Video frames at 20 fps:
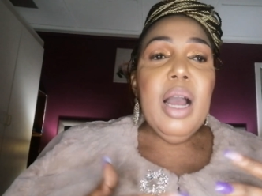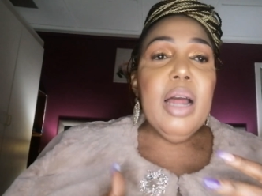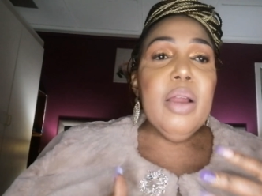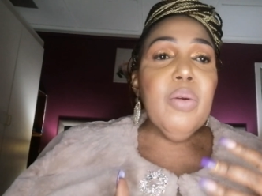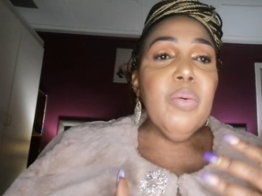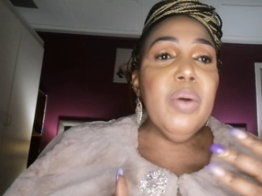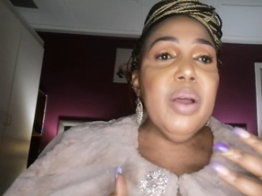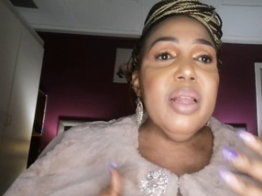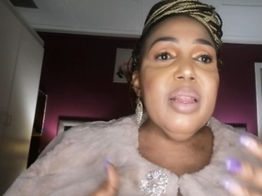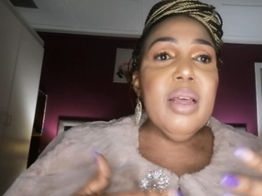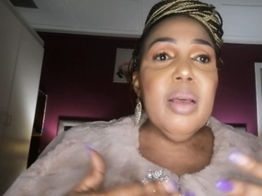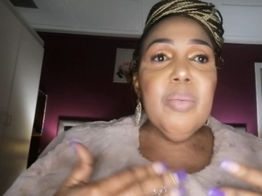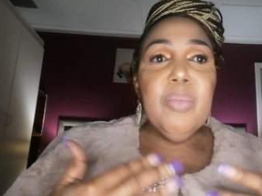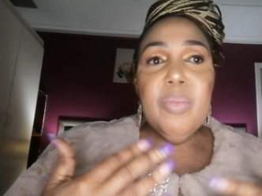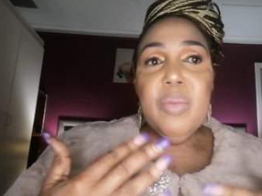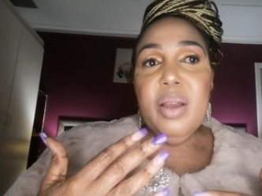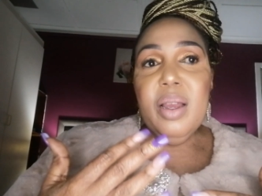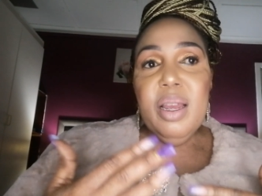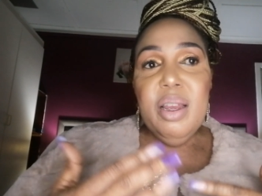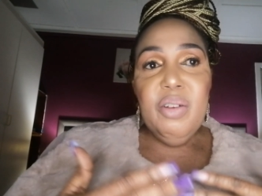can wear
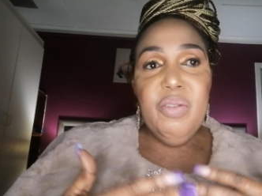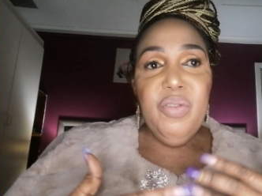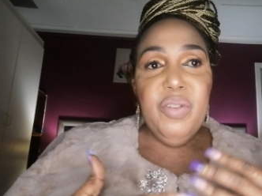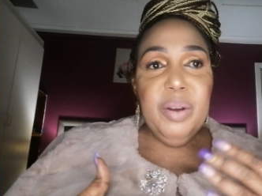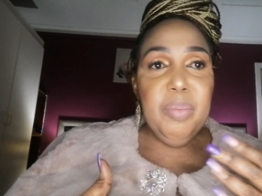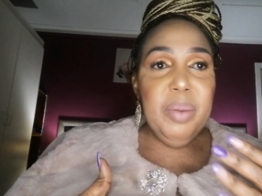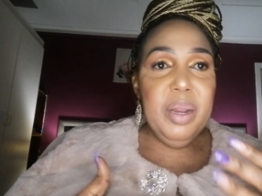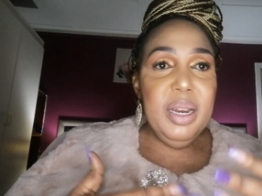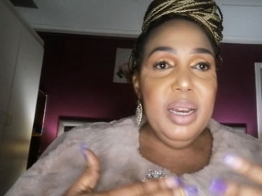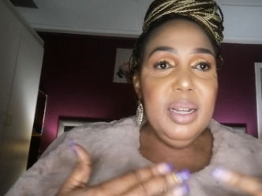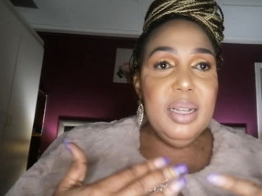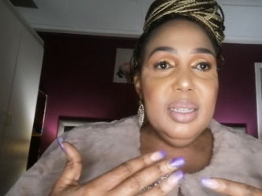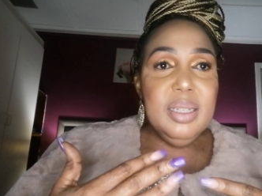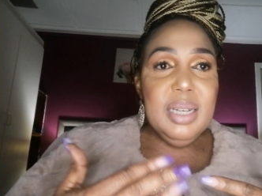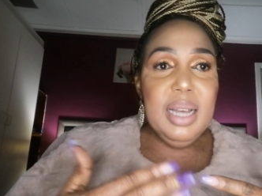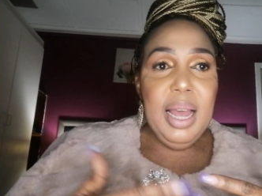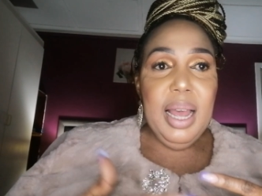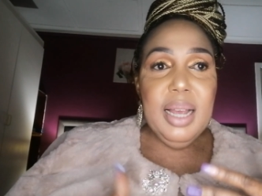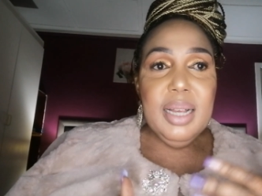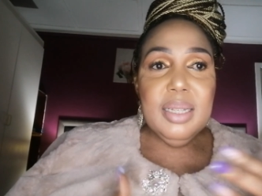them every
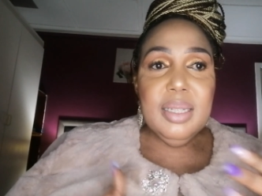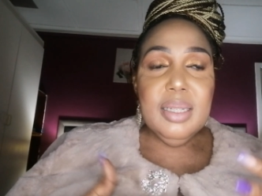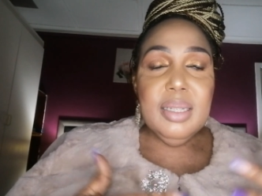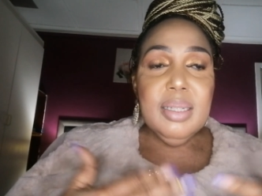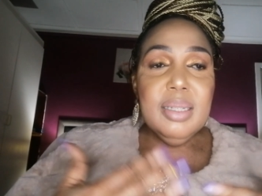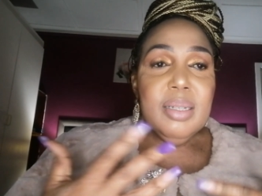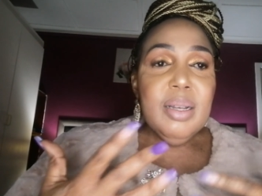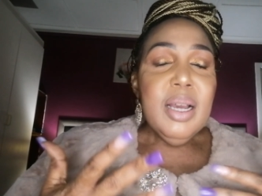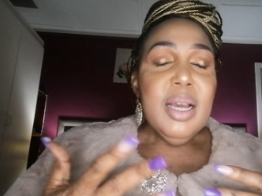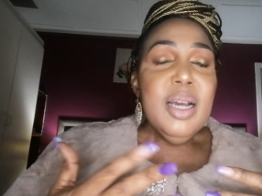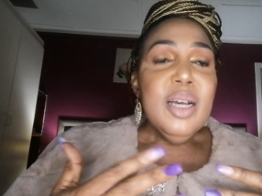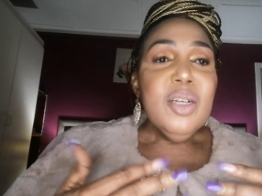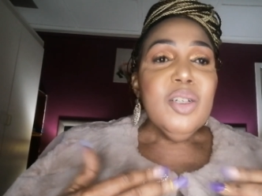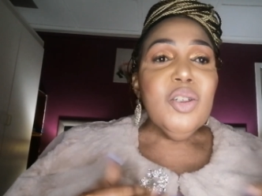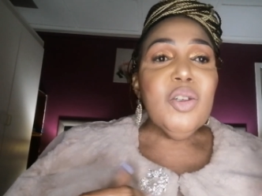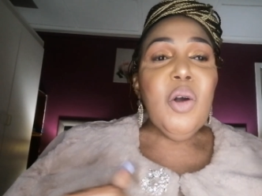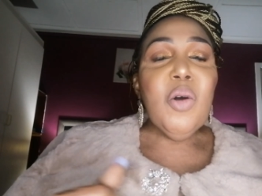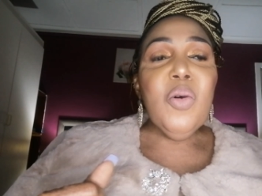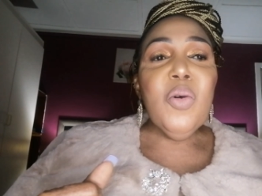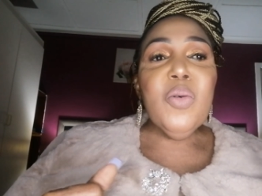minute guys
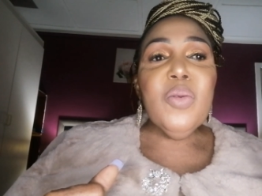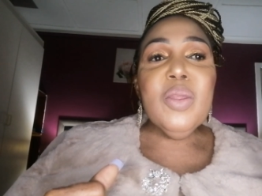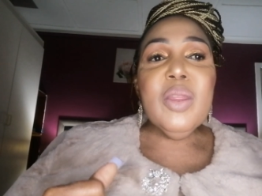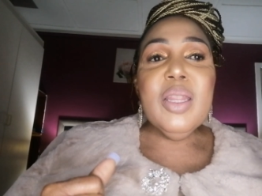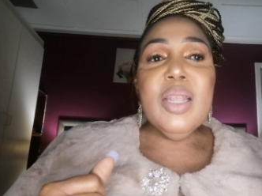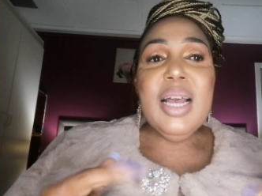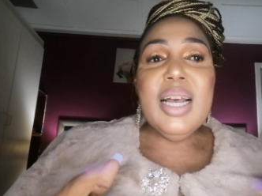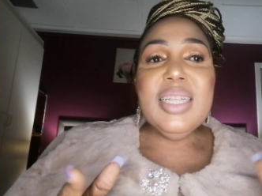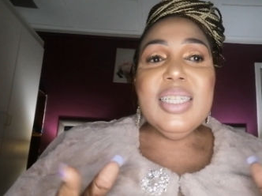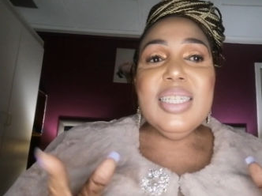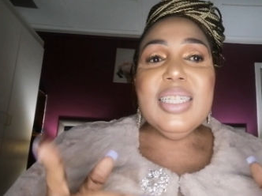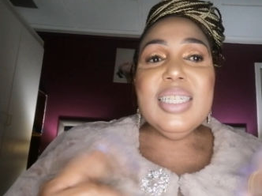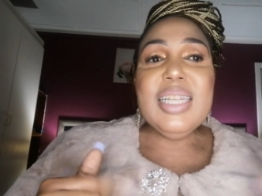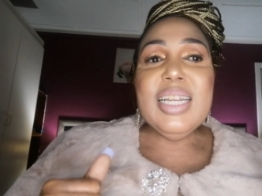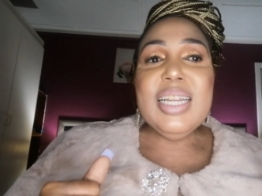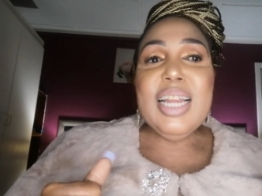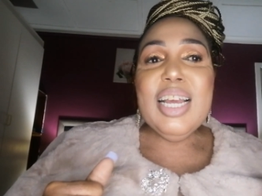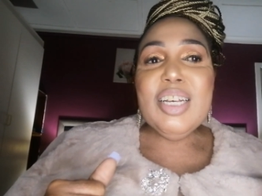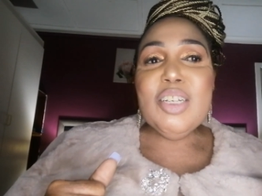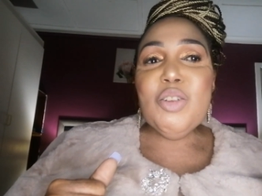so that's
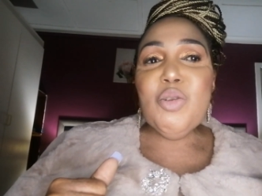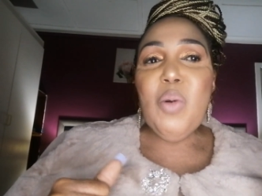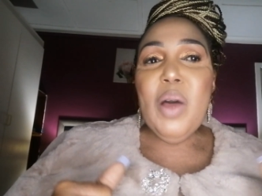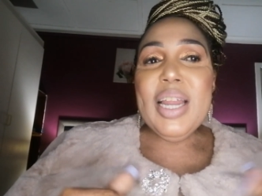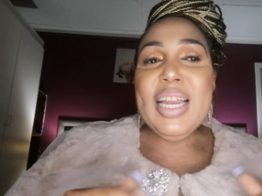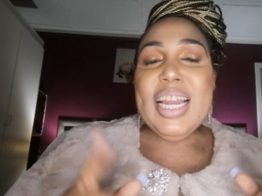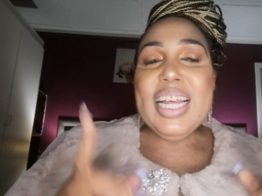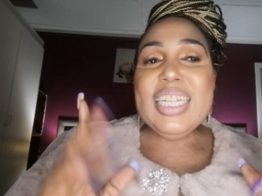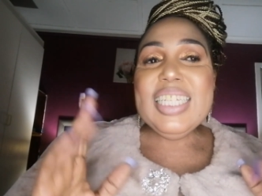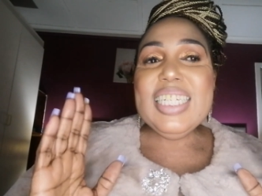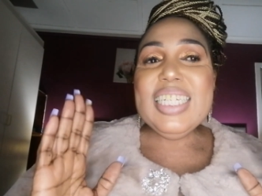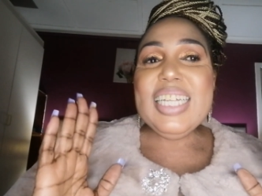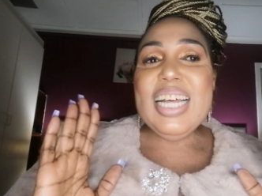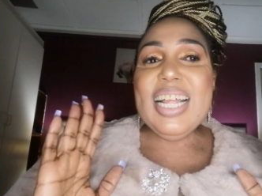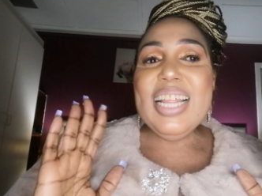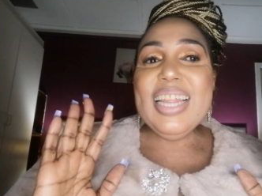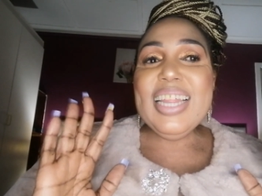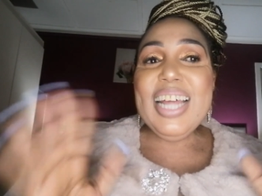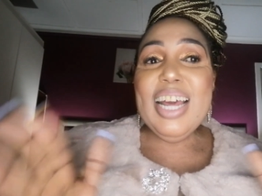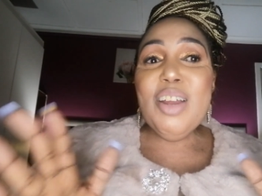the next one this is
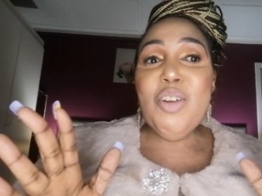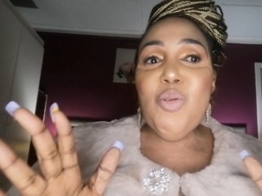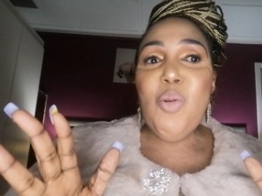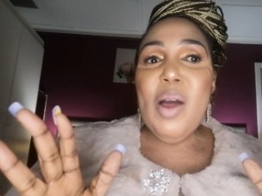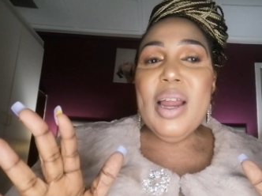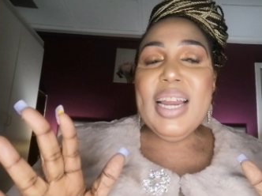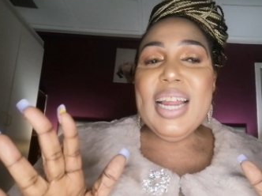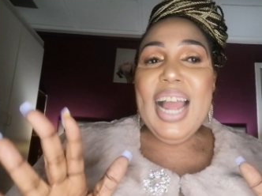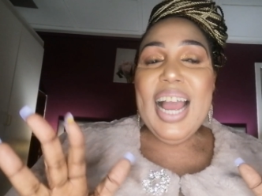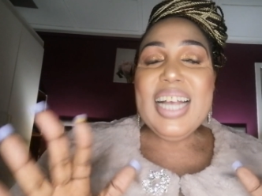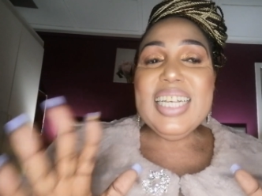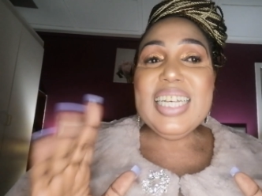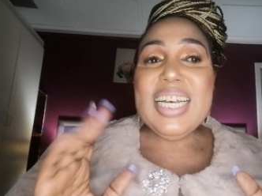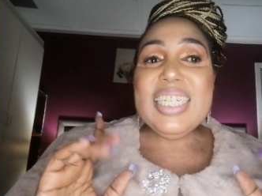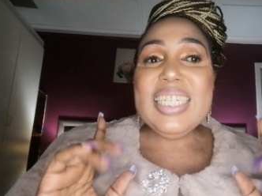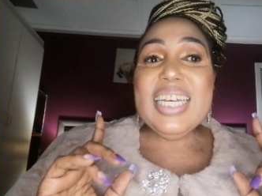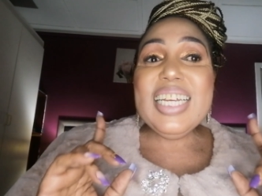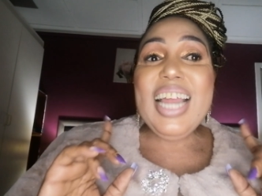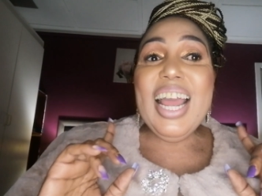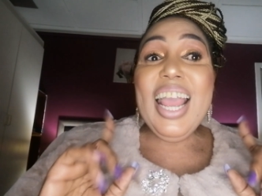the third one guys
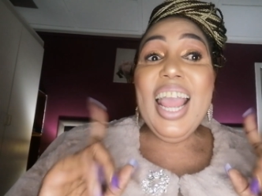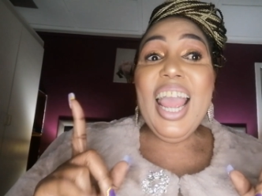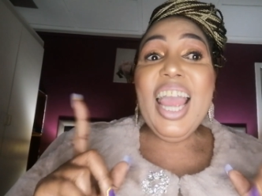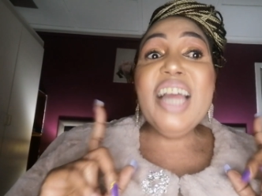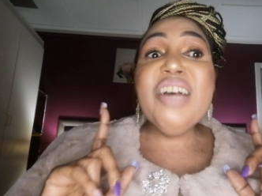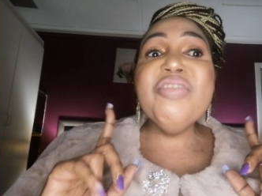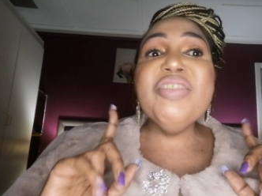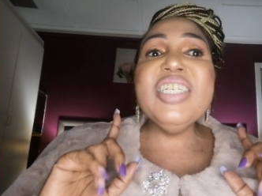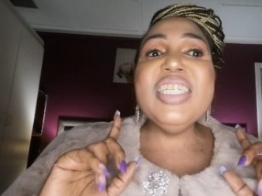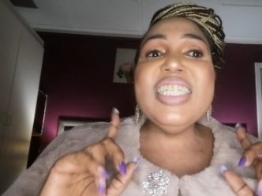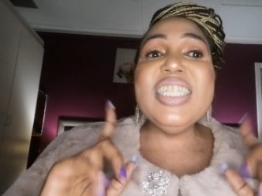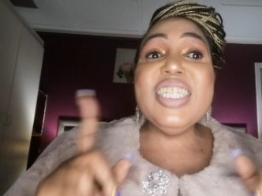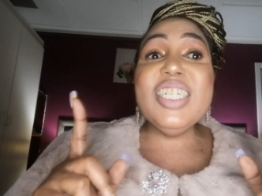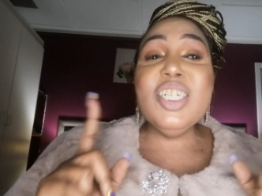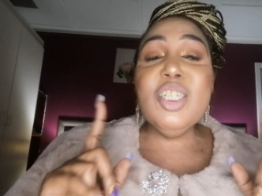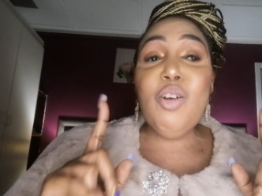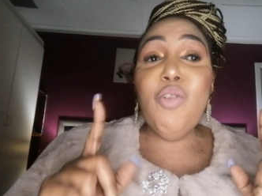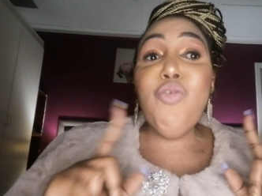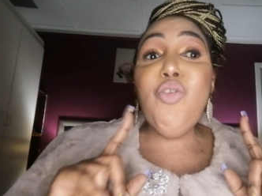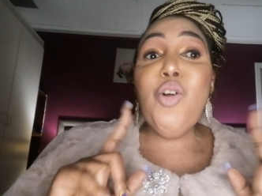I said I have
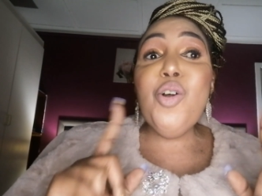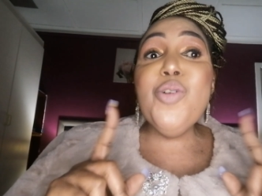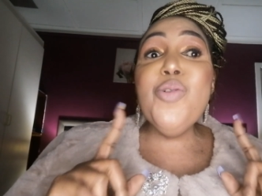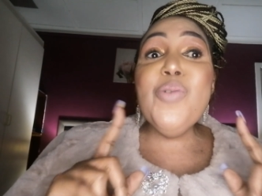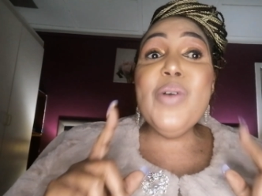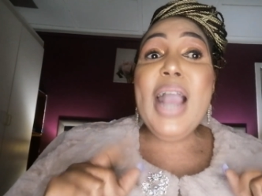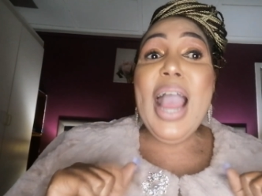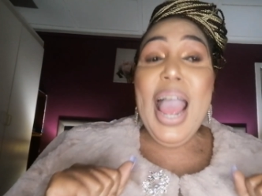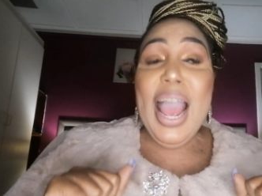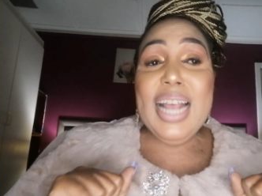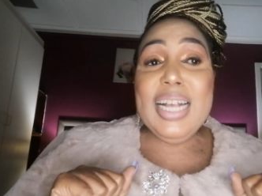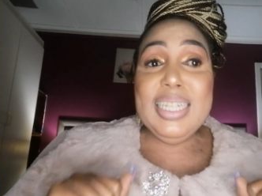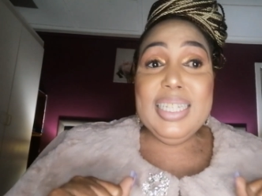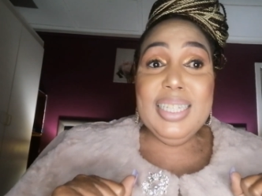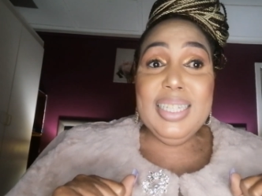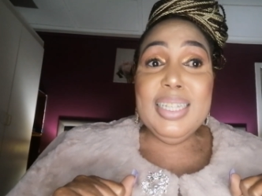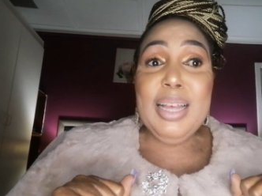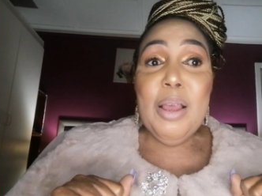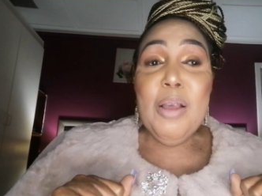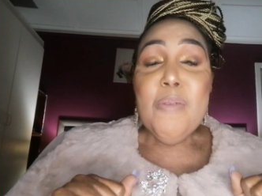six for you
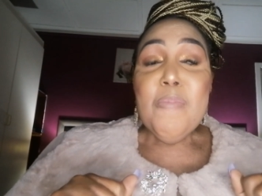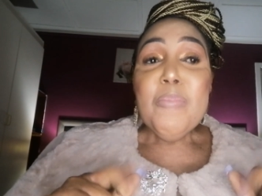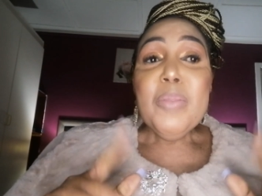guys